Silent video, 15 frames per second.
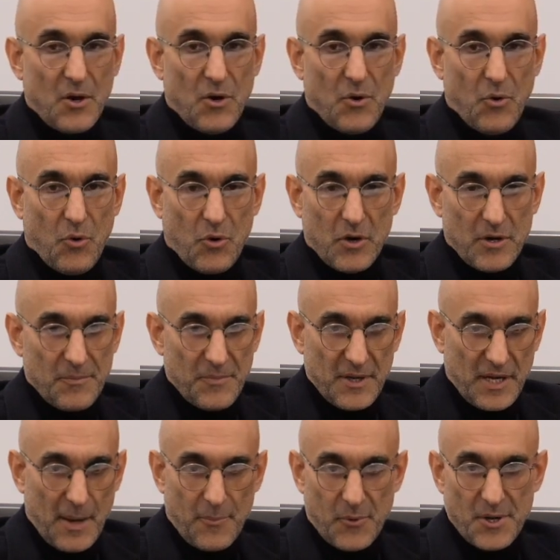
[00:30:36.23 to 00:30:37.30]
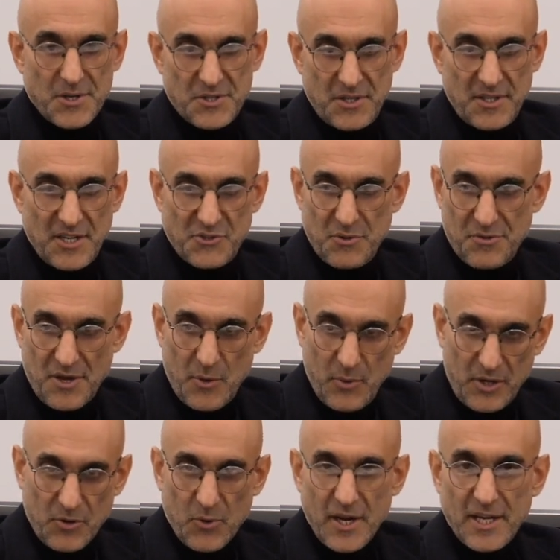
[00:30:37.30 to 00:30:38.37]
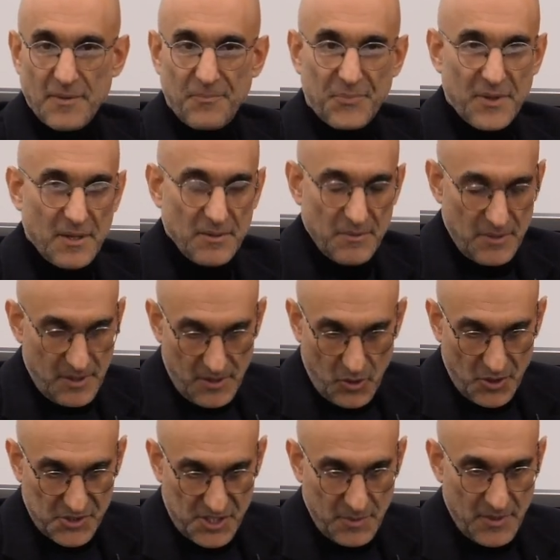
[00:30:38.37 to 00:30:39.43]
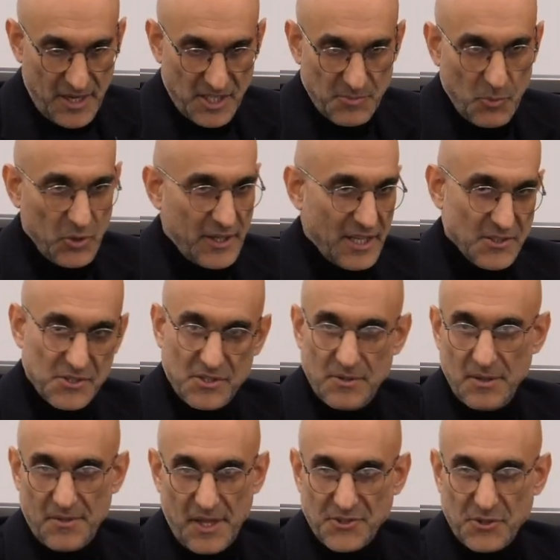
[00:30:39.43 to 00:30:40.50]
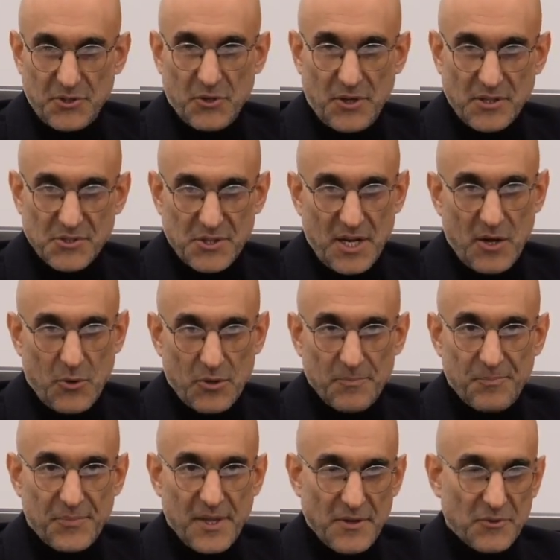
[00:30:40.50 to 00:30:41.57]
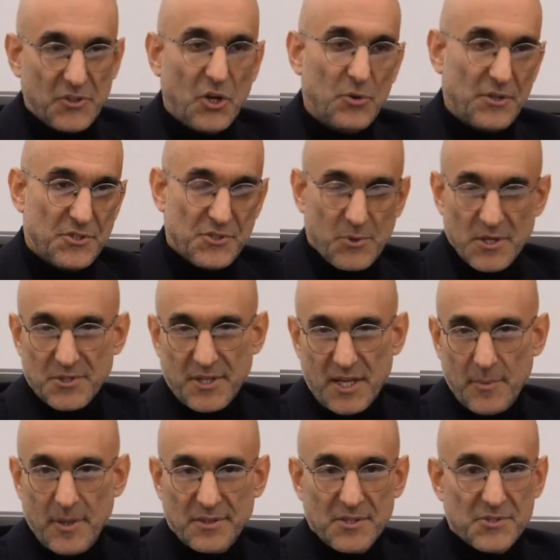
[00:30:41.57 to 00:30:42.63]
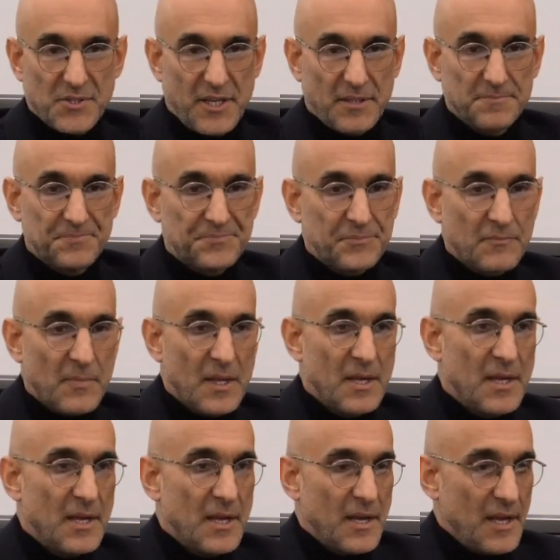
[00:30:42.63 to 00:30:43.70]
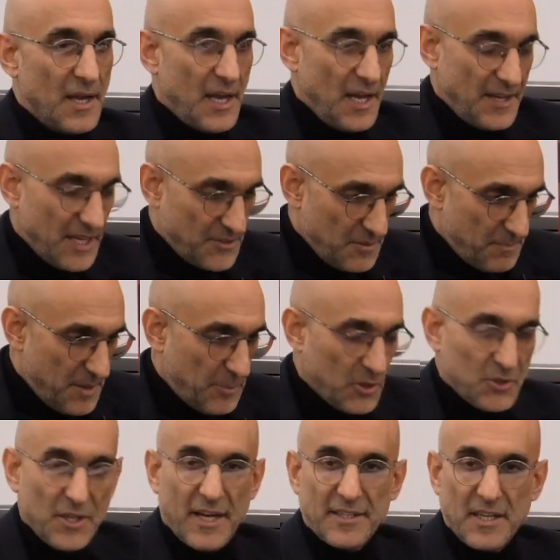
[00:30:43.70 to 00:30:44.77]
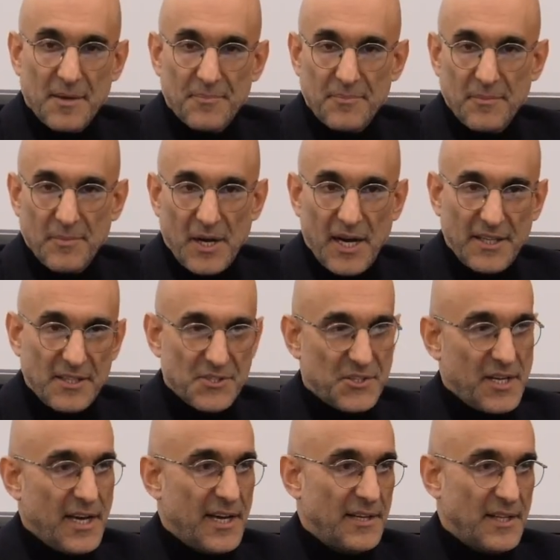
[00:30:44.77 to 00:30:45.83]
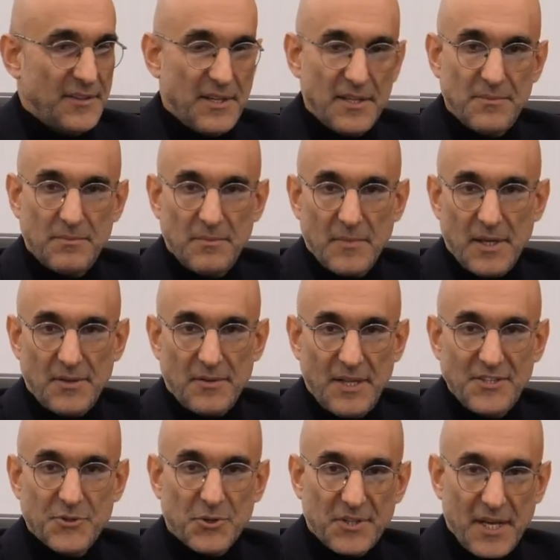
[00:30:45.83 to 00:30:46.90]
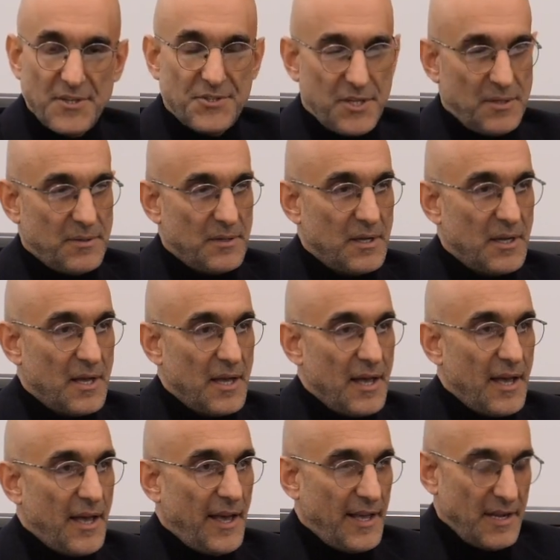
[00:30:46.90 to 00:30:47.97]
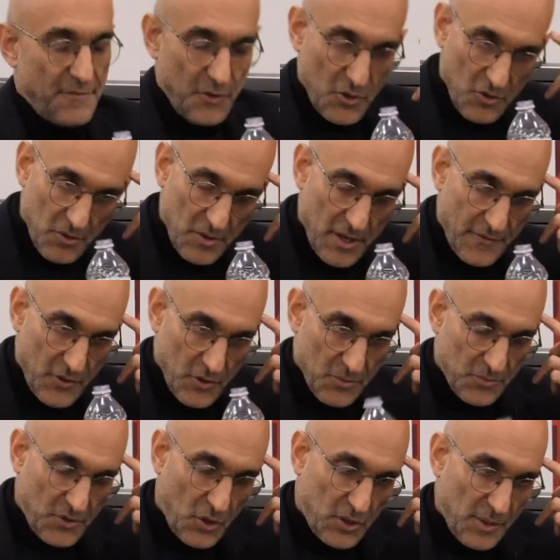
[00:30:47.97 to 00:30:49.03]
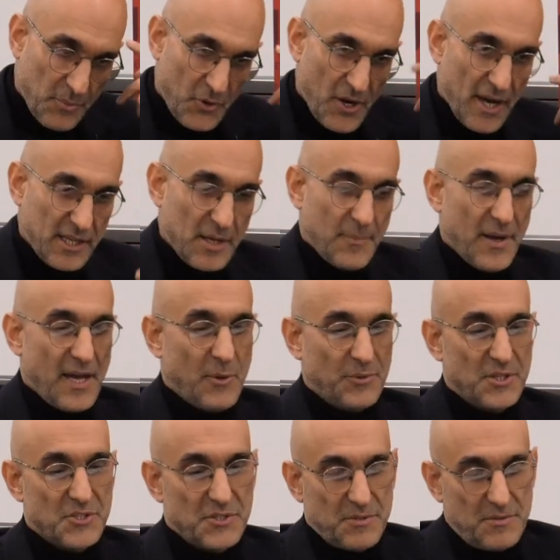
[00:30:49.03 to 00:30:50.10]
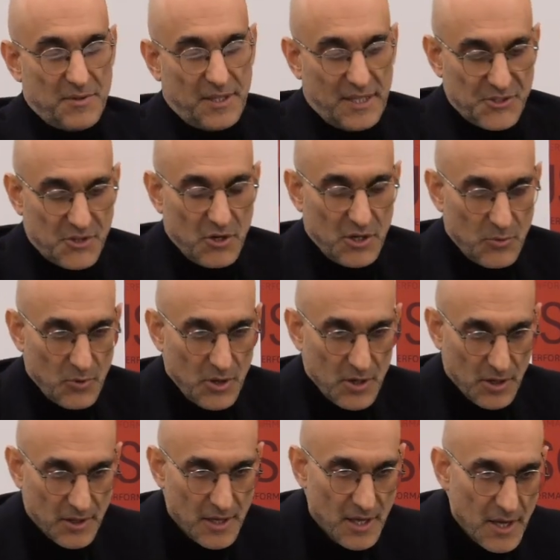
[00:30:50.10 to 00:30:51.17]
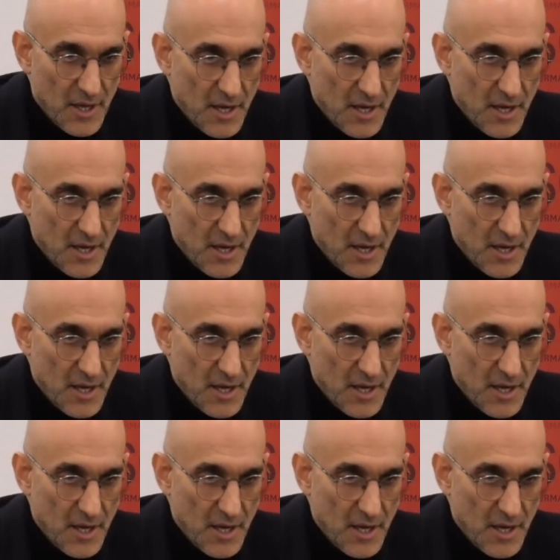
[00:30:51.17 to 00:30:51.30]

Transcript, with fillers: or an operation that you thought went great. You go to see them the next morning, and things are turning sour, and you're totally stressed out about this thing. And yet, people are lined up behind this guy that need your attention. And if you're totally preoccupied with this thing that's gone wrong,